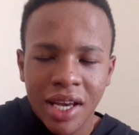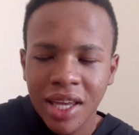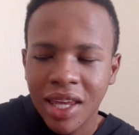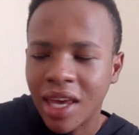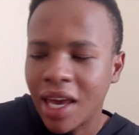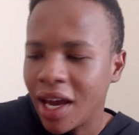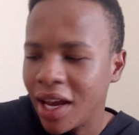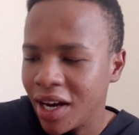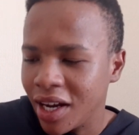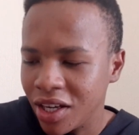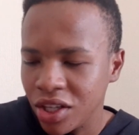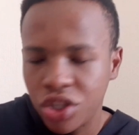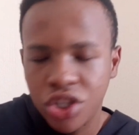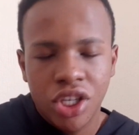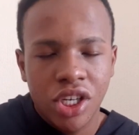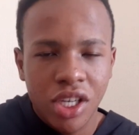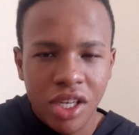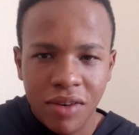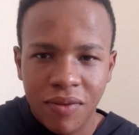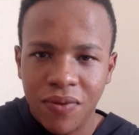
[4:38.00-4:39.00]
can
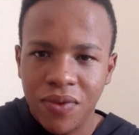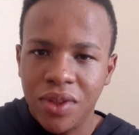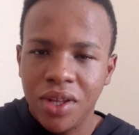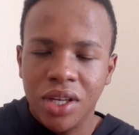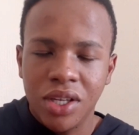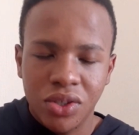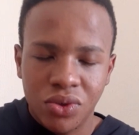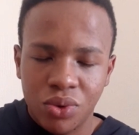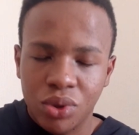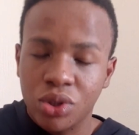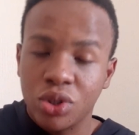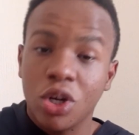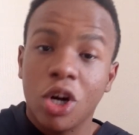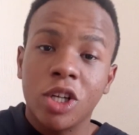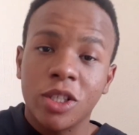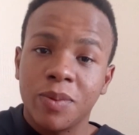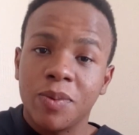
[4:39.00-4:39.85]
achieve these results,